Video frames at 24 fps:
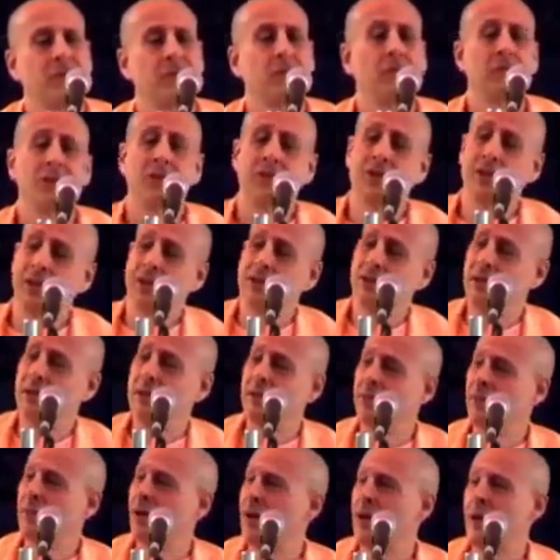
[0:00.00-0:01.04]
Sri
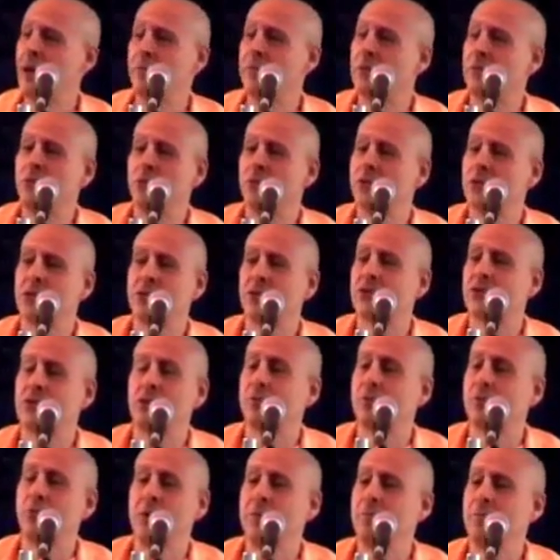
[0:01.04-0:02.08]
Chaitanya Mahaprabhu is the
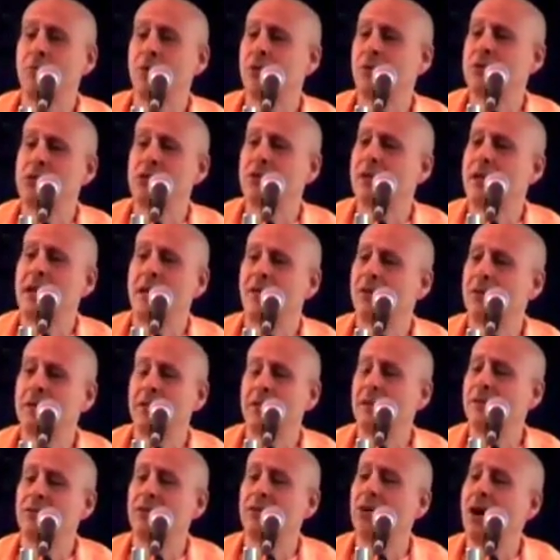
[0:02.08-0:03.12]
Supreme
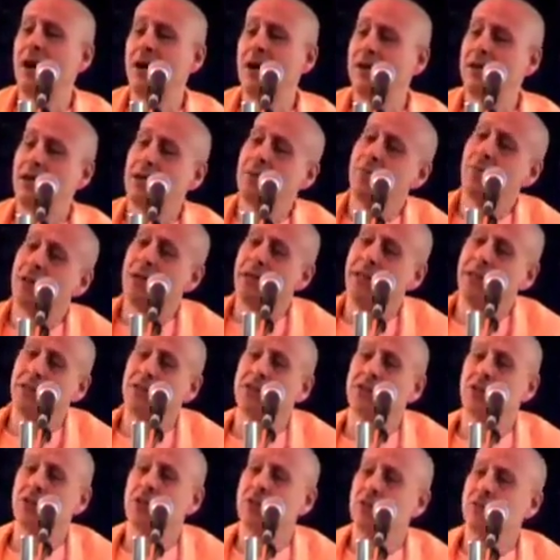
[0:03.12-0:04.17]
Personality of Godhead, but he
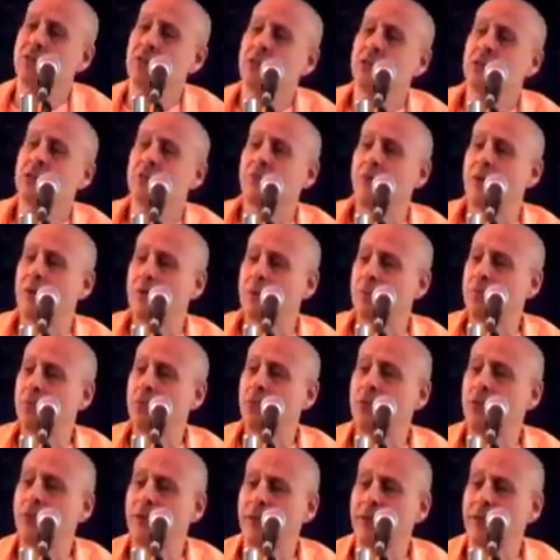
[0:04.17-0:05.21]
served Ishvara
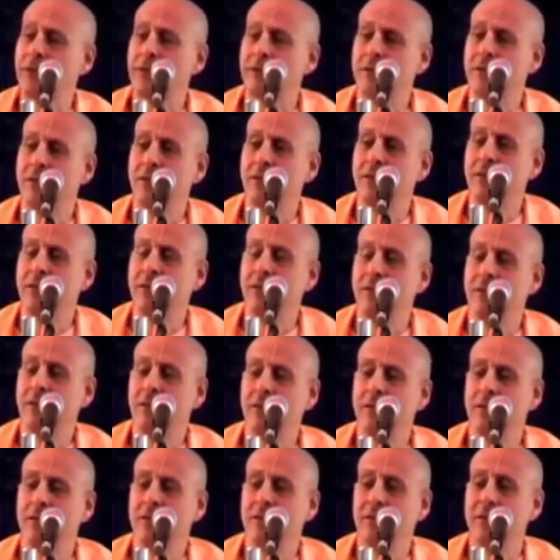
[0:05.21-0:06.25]
Puri,
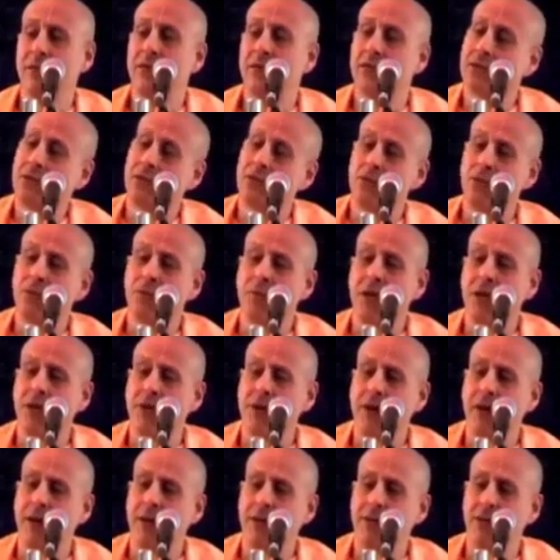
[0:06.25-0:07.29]
his Guru
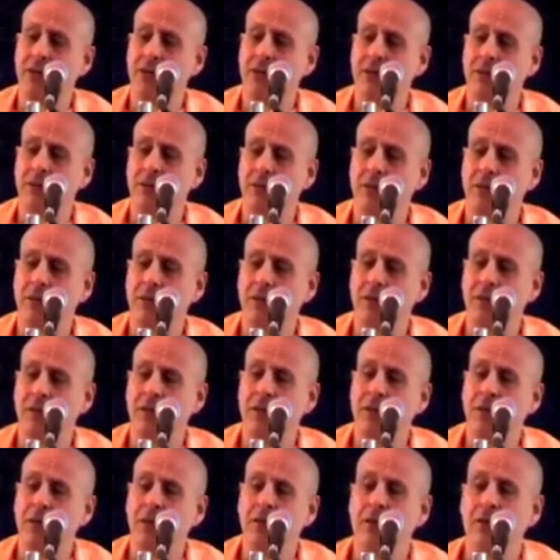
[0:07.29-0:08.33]
Maharaj,
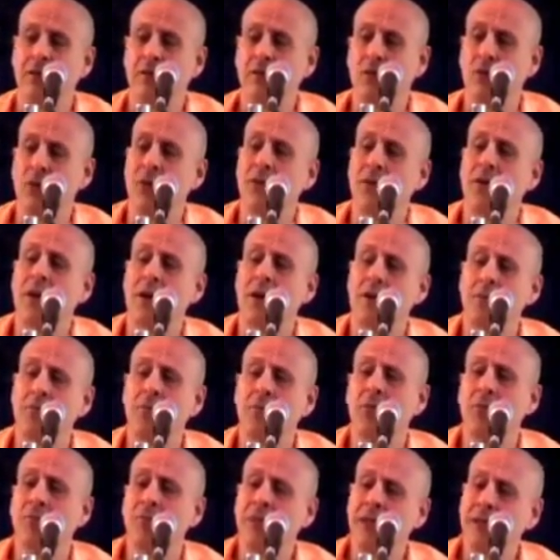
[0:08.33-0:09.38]
with humble